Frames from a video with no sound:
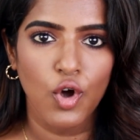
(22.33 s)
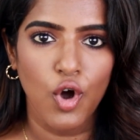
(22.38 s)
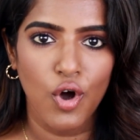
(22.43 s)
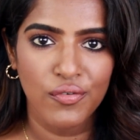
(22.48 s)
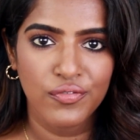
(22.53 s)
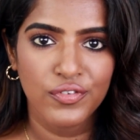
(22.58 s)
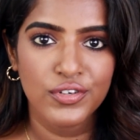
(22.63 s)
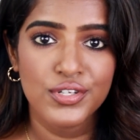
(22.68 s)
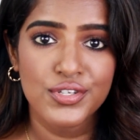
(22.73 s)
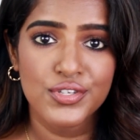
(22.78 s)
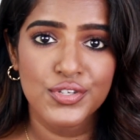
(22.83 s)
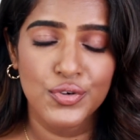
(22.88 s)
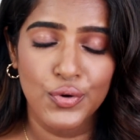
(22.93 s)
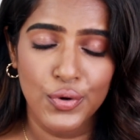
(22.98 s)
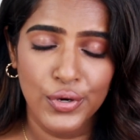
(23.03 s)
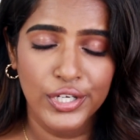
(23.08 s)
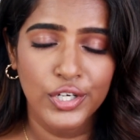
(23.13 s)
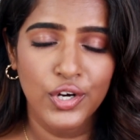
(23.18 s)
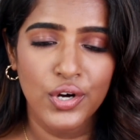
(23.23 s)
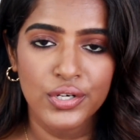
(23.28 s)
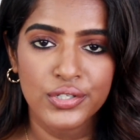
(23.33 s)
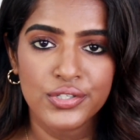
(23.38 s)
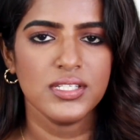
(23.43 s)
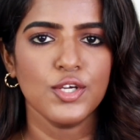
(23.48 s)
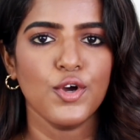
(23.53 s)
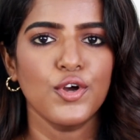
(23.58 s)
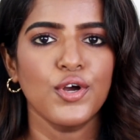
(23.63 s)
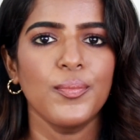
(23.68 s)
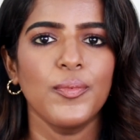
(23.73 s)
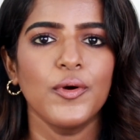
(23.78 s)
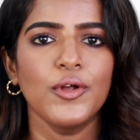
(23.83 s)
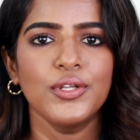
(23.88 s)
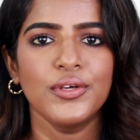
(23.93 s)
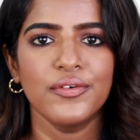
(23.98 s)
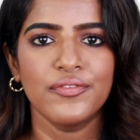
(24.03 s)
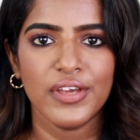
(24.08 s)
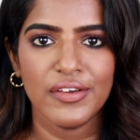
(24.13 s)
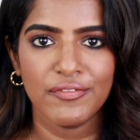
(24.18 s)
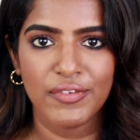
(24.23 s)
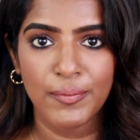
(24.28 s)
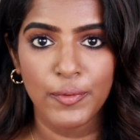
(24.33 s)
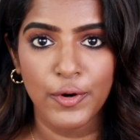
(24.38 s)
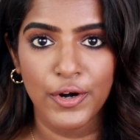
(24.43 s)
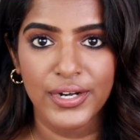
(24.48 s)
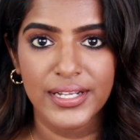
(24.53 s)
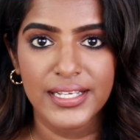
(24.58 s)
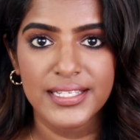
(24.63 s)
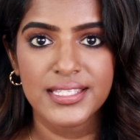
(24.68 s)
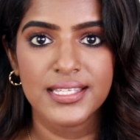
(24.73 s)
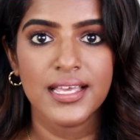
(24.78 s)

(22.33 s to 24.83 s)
offers going on. Stock up all your favorite products.